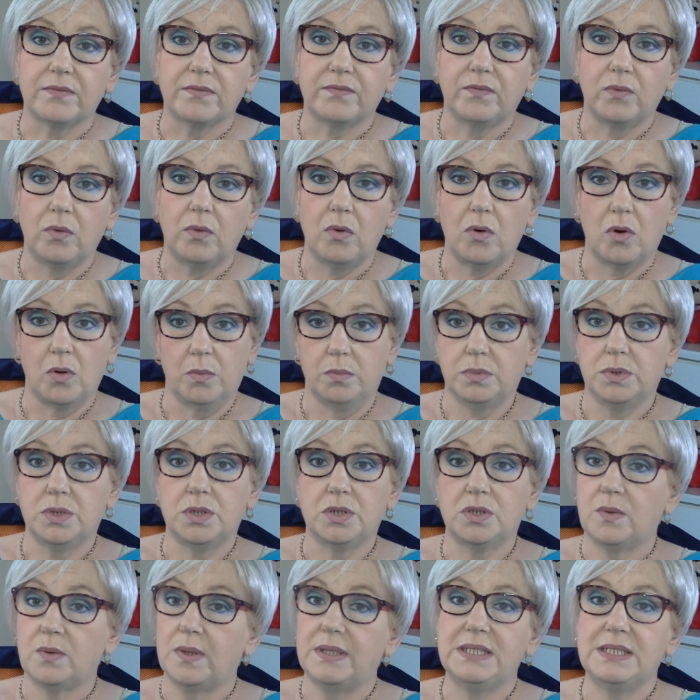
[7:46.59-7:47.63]
for up to
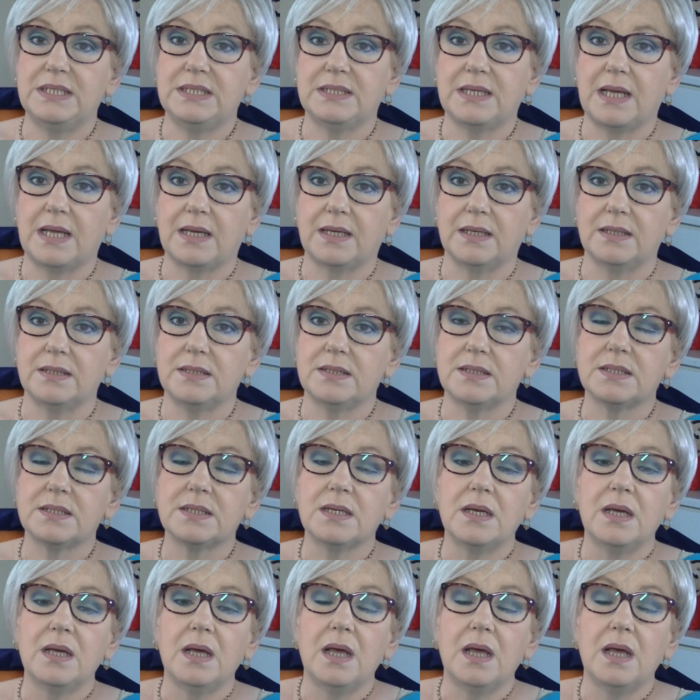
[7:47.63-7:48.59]
20 seconds.